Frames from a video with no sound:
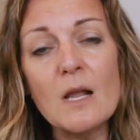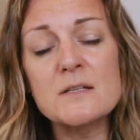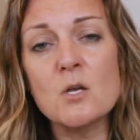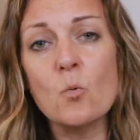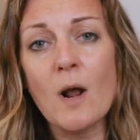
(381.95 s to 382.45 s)

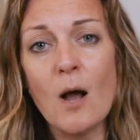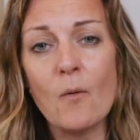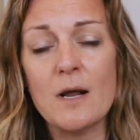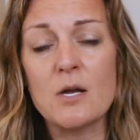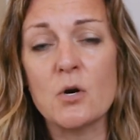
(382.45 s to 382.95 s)
And so, what I
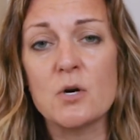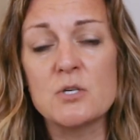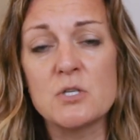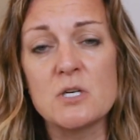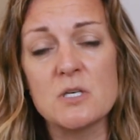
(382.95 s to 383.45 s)
want to
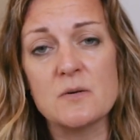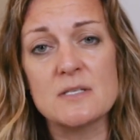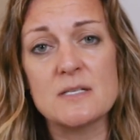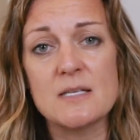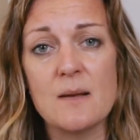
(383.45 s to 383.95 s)
encourage you to do
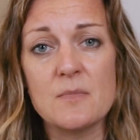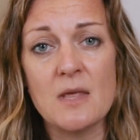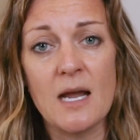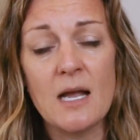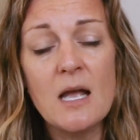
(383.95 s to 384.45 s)
is the same
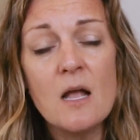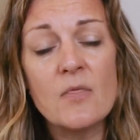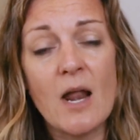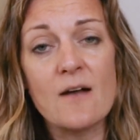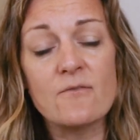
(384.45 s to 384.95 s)
thing
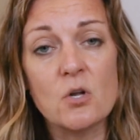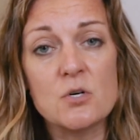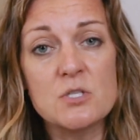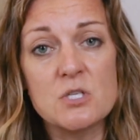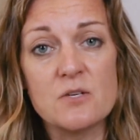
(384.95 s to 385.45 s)
that I've
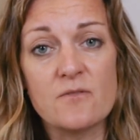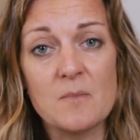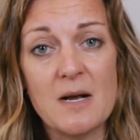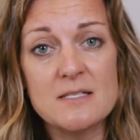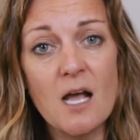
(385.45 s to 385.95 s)
learned to do for
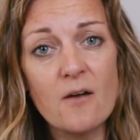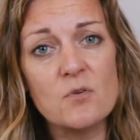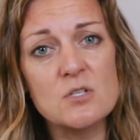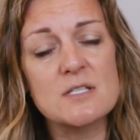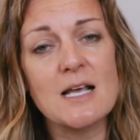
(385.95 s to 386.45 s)
myself,
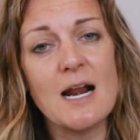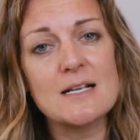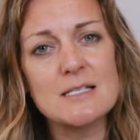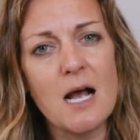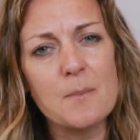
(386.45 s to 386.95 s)
which is that I
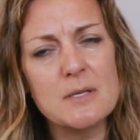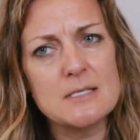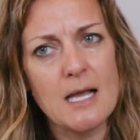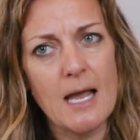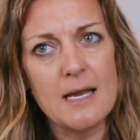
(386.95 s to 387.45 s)
stop and
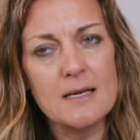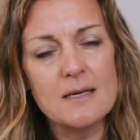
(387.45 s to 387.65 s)
say,